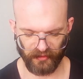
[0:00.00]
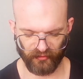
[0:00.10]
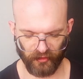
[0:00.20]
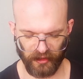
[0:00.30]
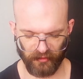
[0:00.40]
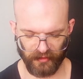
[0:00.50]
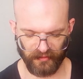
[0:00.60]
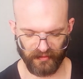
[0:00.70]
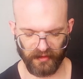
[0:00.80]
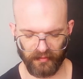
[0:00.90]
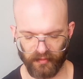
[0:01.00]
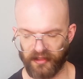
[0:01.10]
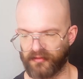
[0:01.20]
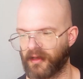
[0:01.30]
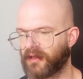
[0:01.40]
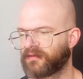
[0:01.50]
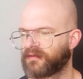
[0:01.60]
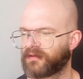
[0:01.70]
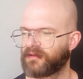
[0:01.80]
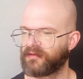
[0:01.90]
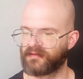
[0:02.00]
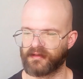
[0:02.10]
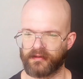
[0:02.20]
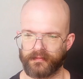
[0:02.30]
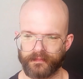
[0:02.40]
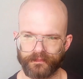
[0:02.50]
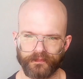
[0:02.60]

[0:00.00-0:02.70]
fragrance, and beeswax. So